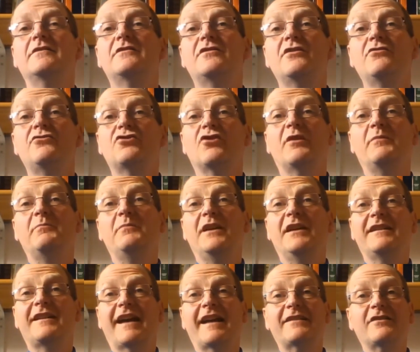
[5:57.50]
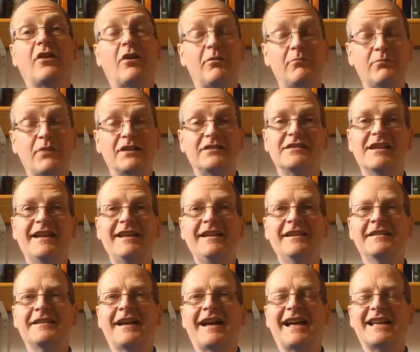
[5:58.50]
Do join me again on
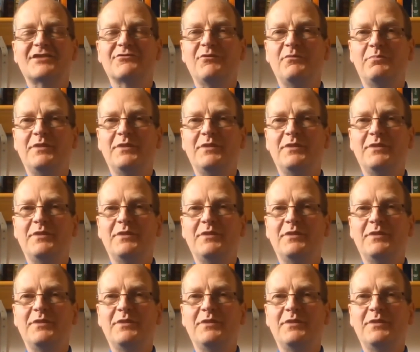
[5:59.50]
Monday as we